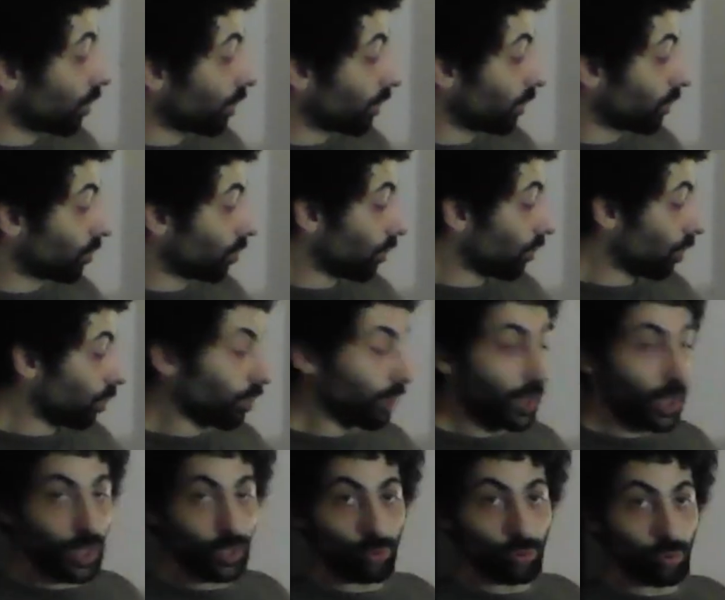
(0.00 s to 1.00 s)
worry, so we
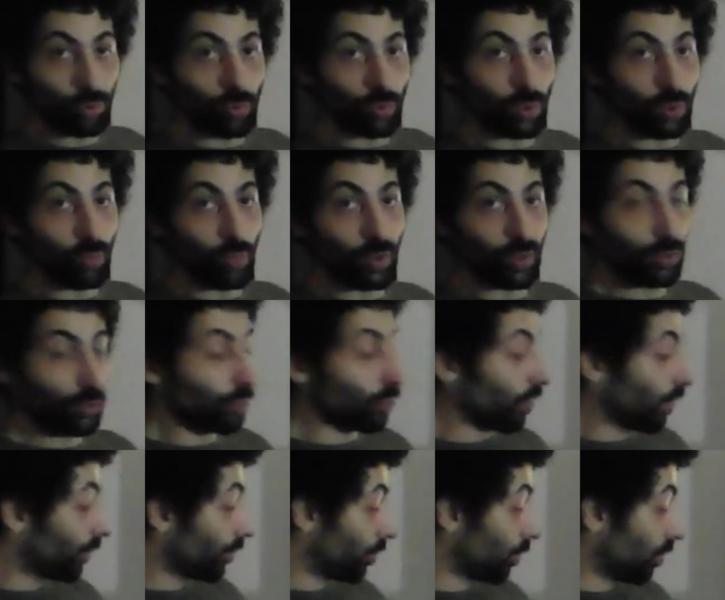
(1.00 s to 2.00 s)
only had to do it with
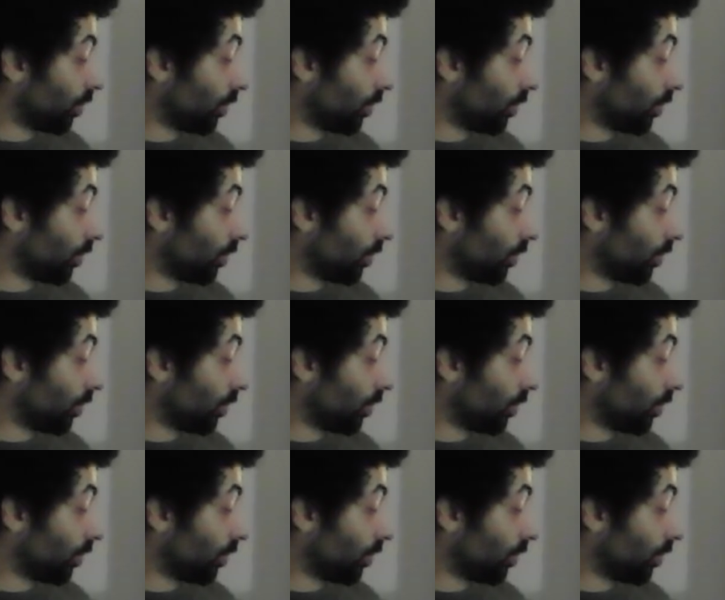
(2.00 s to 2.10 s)
two other